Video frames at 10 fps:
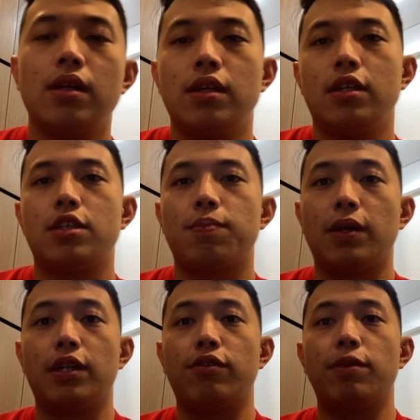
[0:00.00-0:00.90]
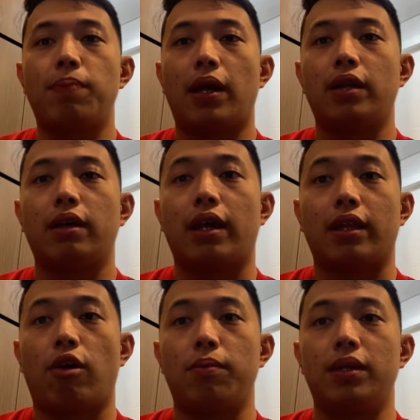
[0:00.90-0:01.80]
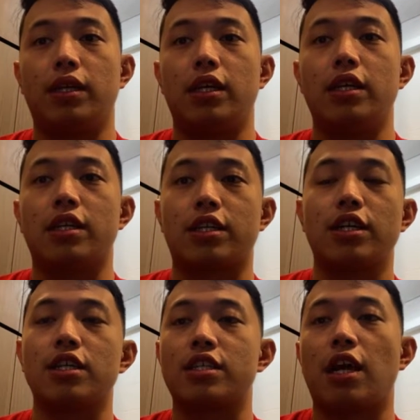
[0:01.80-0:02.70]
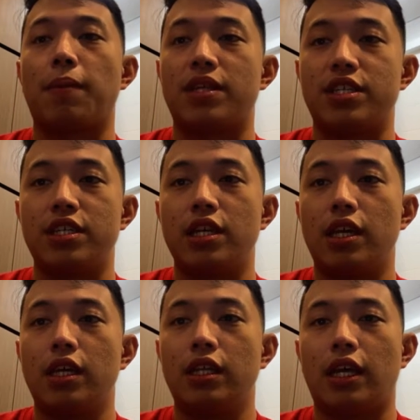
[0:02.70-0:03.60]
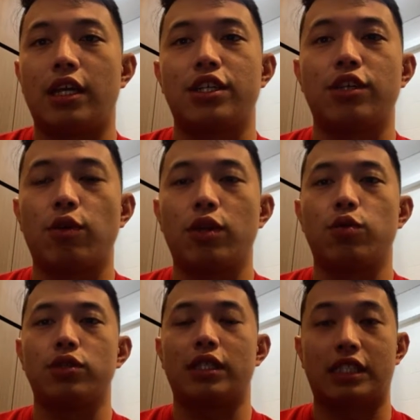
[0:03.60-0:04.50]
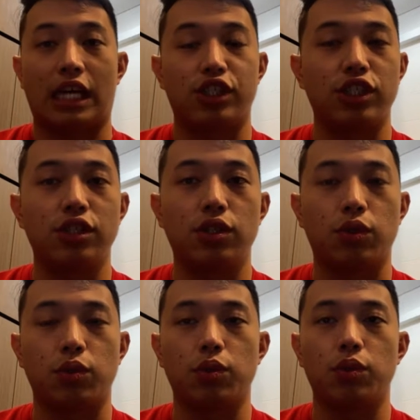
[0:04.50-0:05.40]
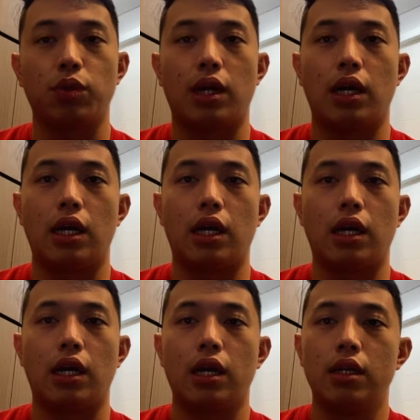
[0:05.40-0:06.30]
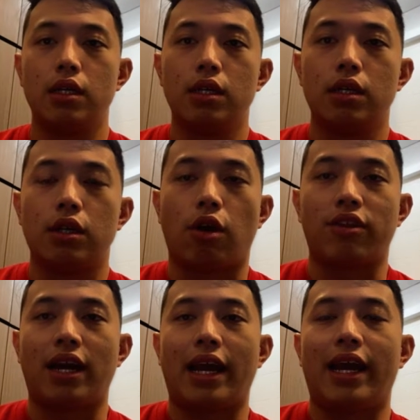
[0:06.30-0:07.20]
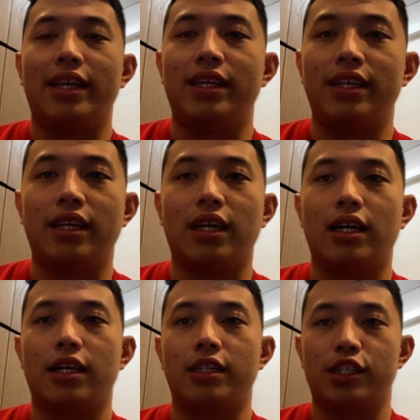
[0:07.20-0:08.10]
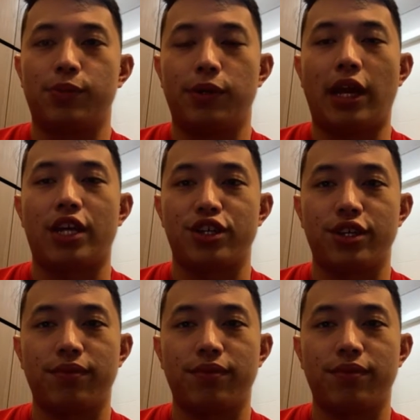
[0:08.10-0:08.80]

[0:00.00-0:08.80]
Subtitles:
Disciplinary panel and committee is actually assigned by CA. They are actually the one who takes action to conduct any disciplinary action,